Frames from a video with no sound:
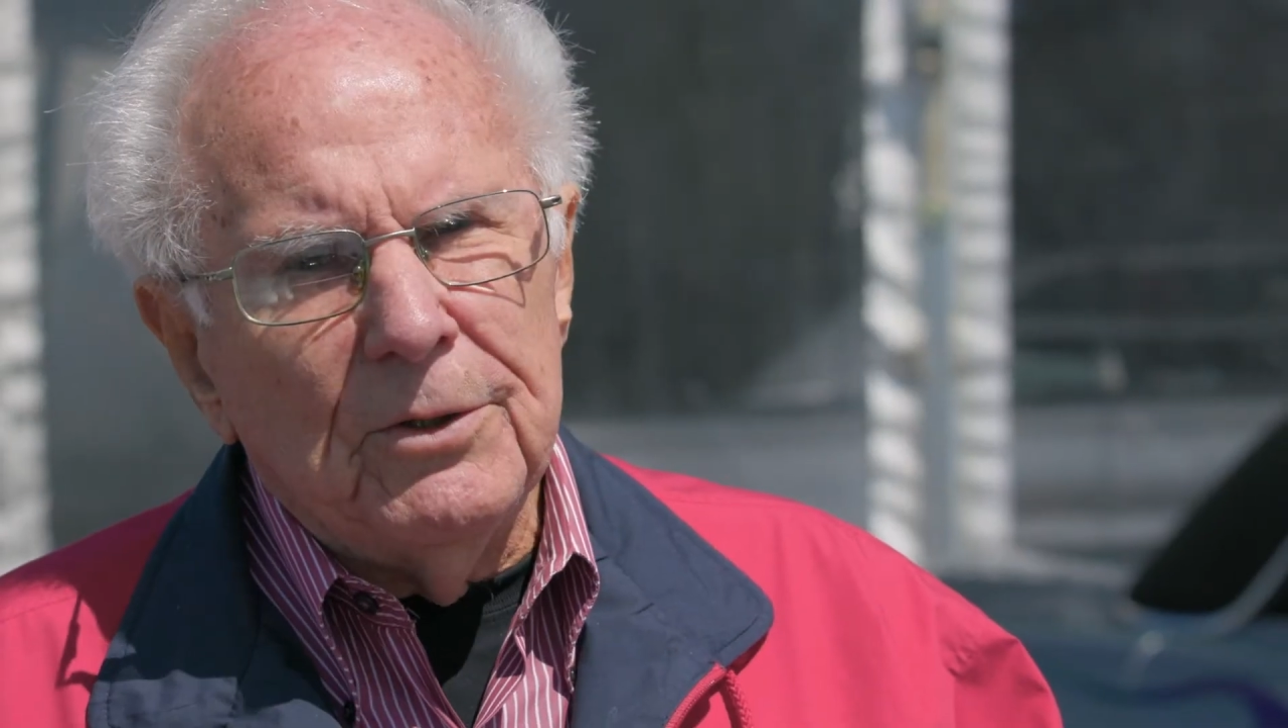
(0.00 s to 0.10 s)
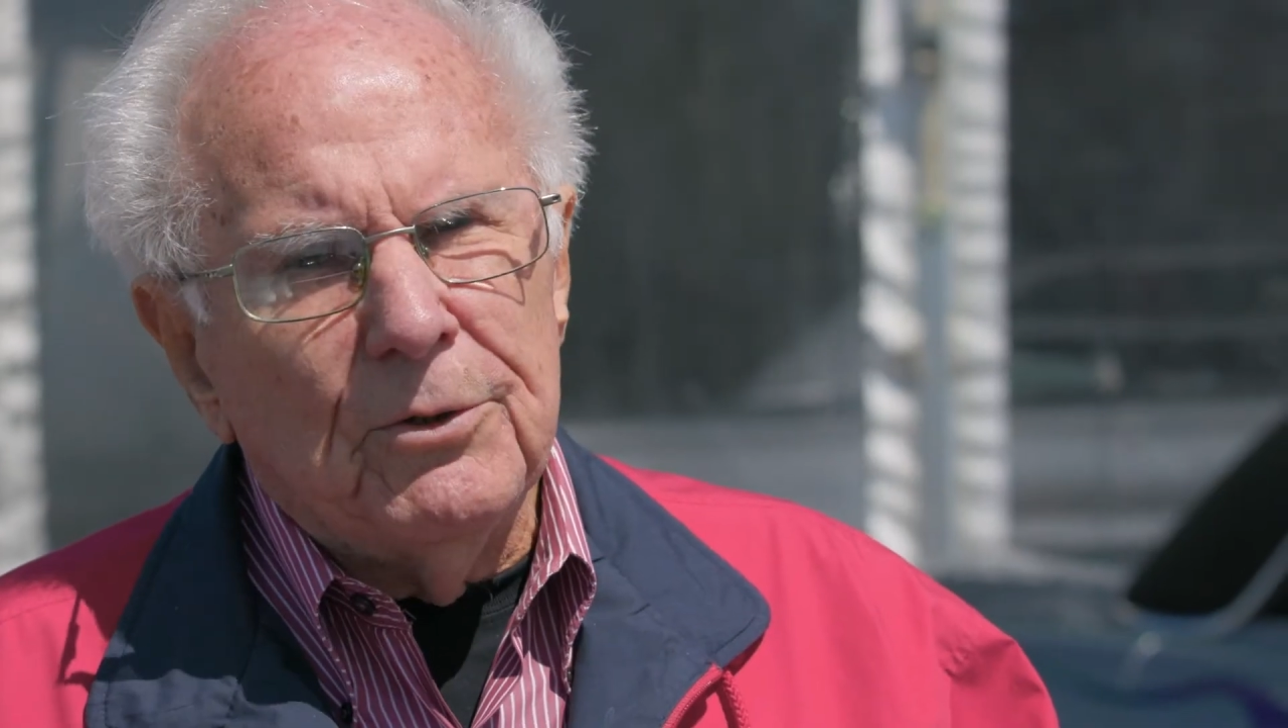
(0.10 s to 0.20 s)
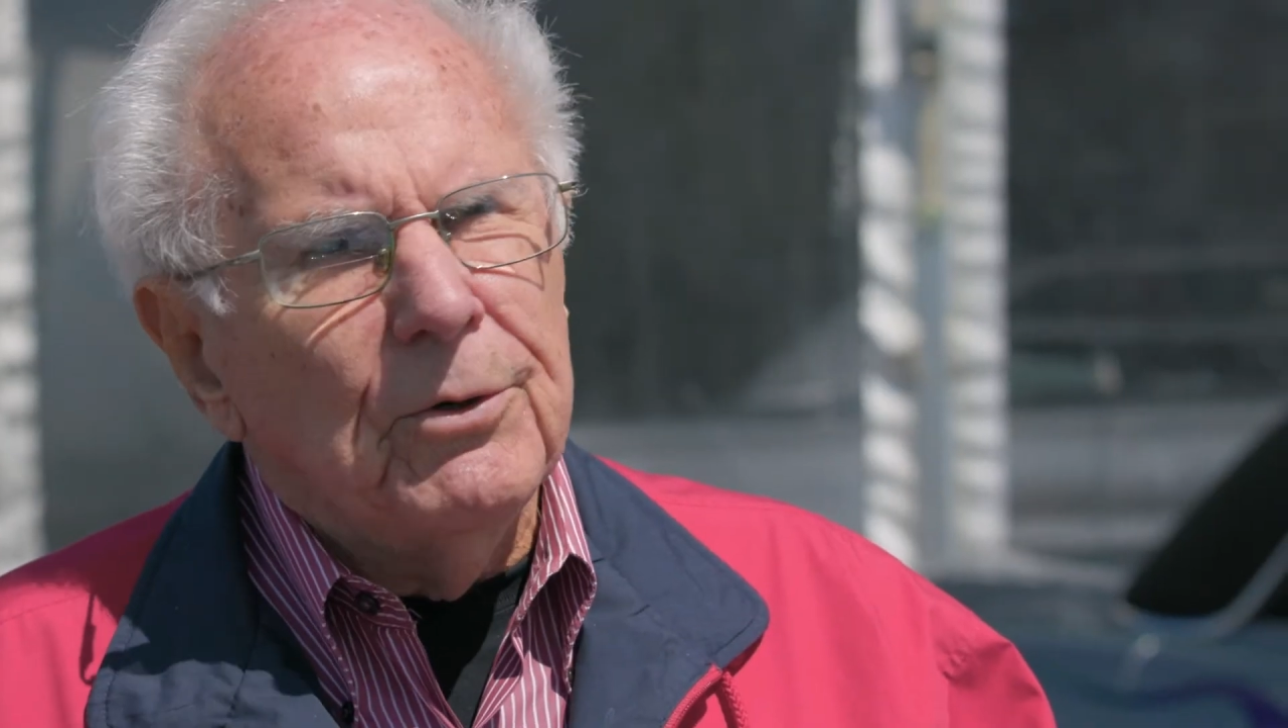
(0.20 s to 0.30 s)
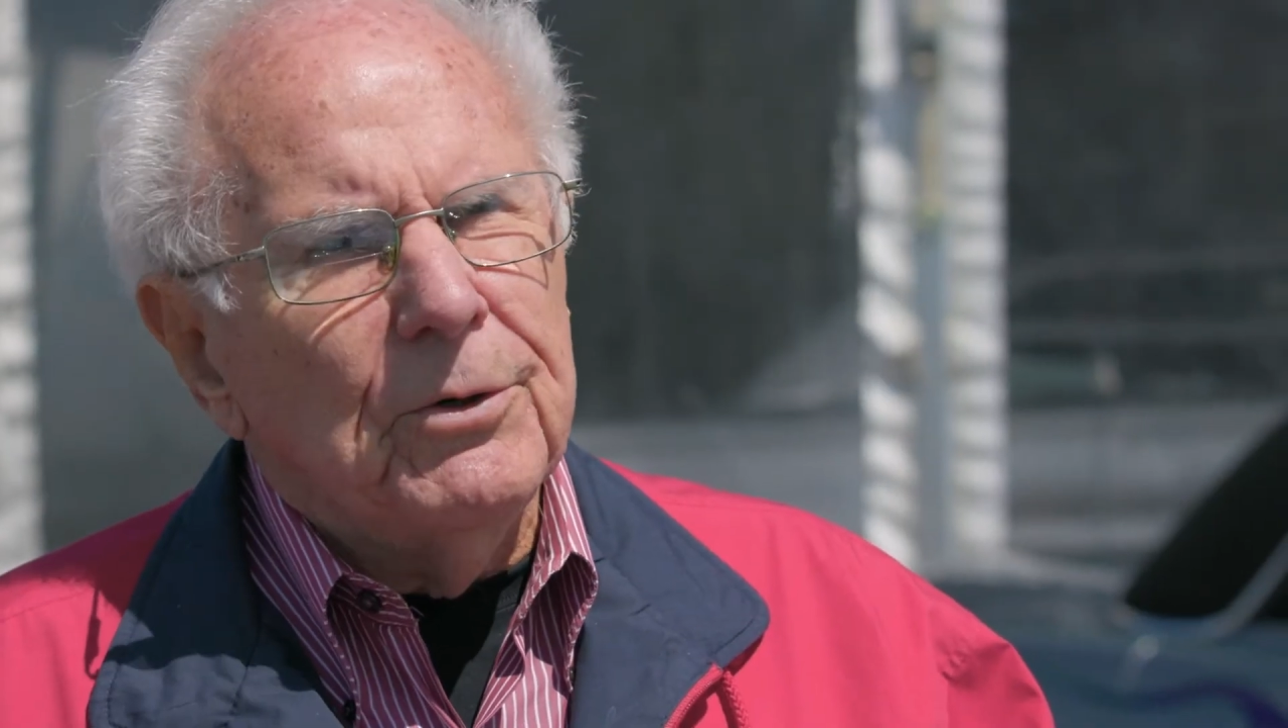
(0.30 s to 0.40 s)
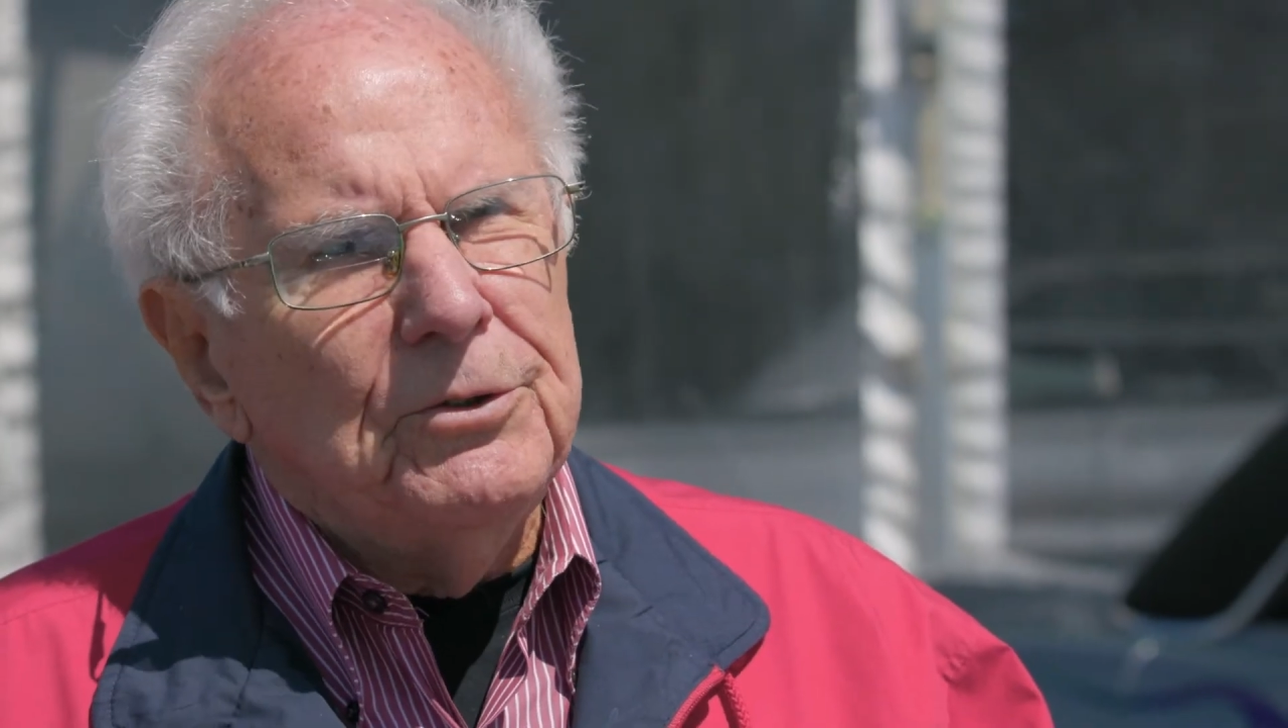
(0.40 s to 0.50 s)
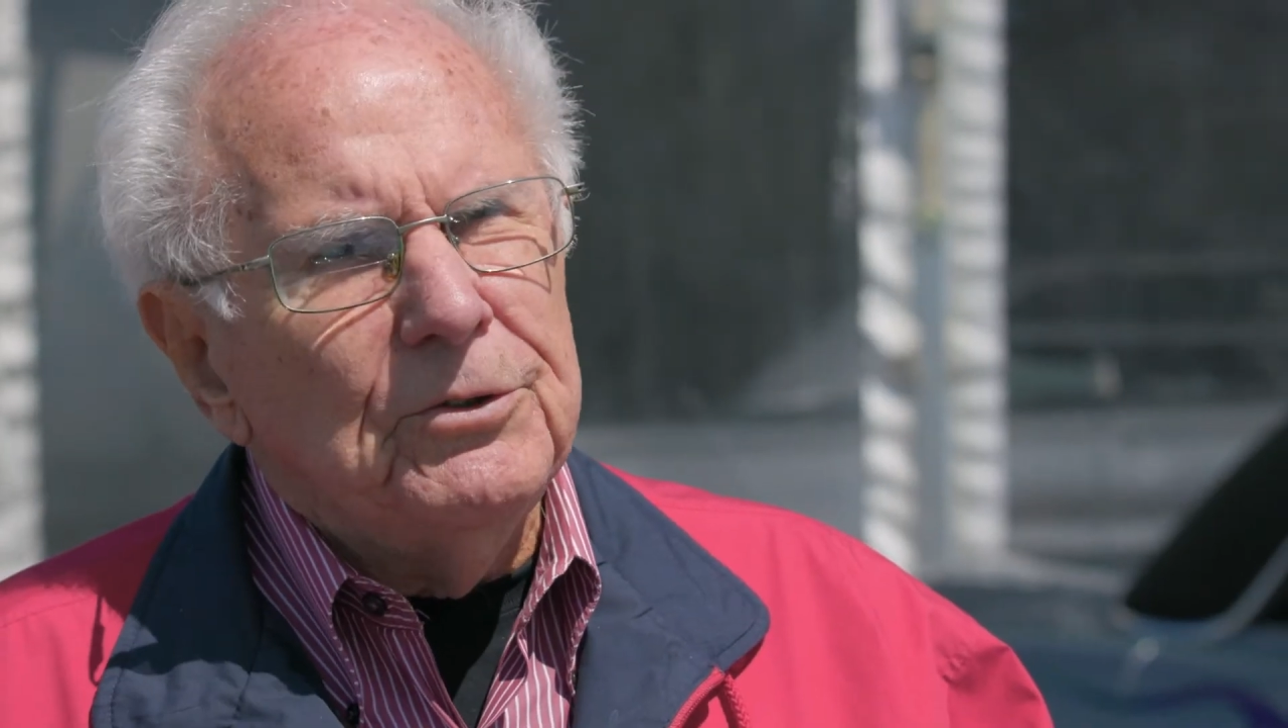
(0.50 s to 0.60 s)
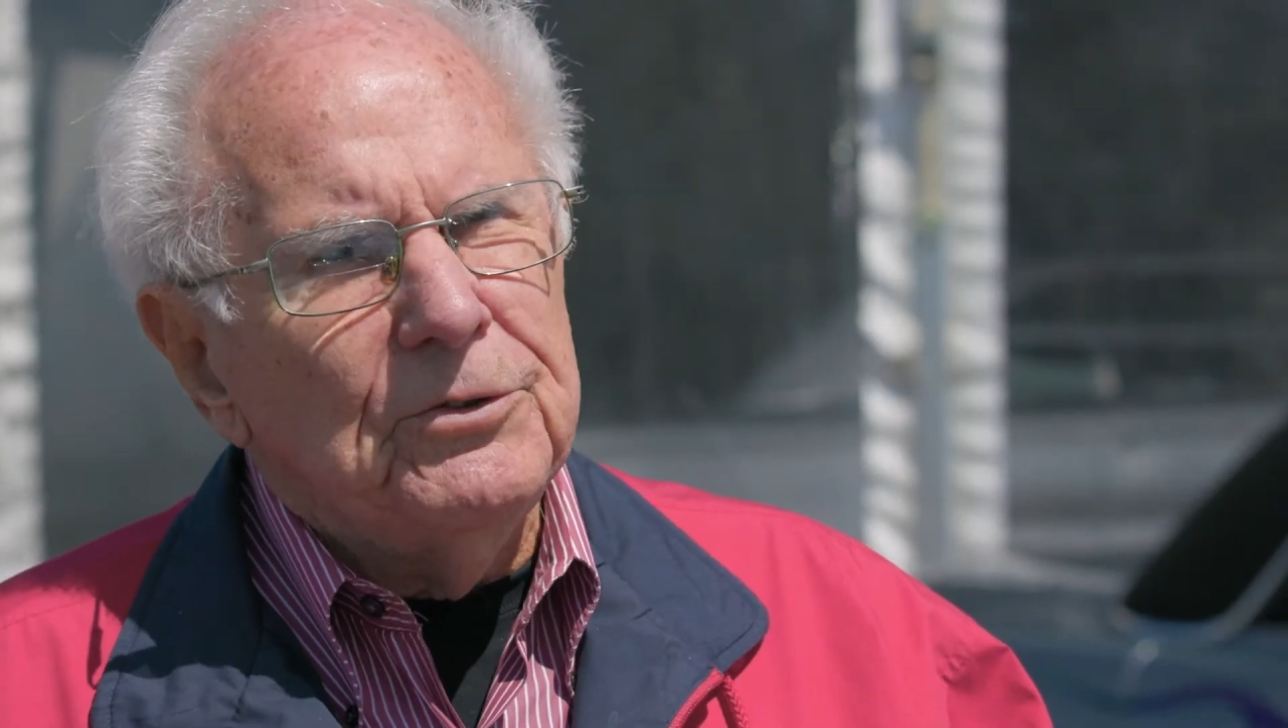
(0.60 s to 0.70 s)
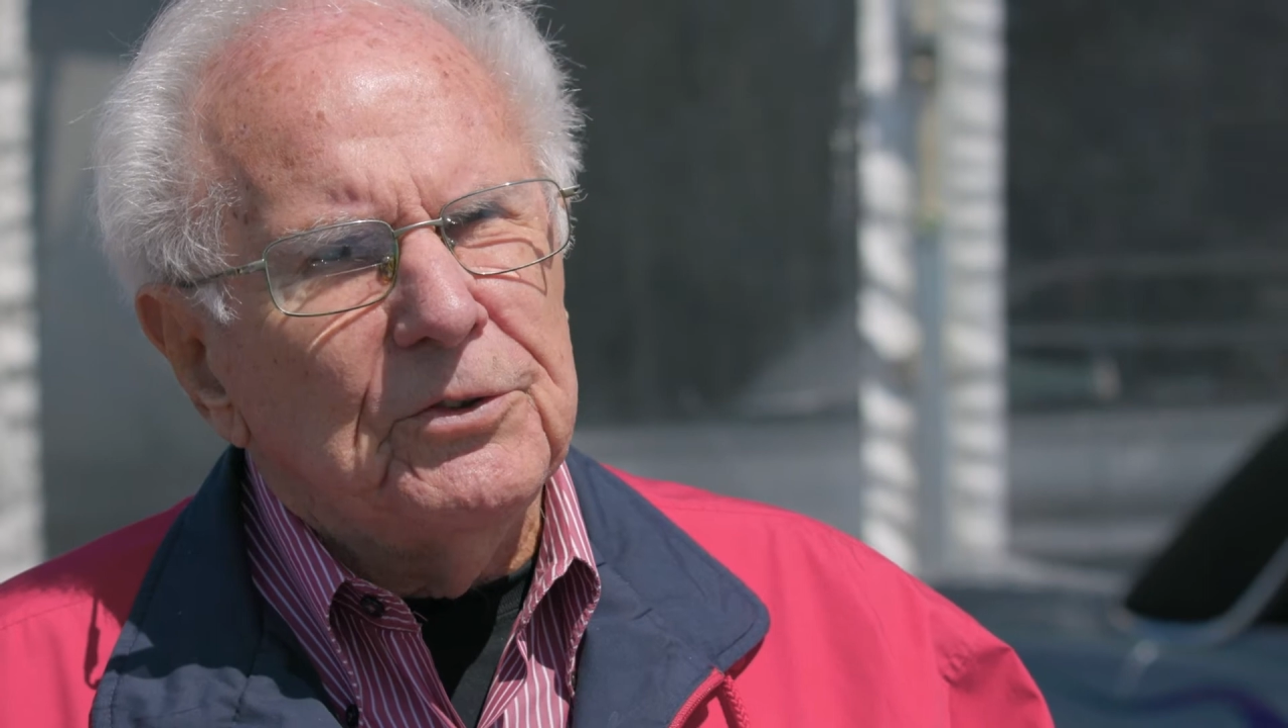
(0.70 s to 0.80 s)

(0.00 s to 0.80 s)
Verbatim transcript: encourages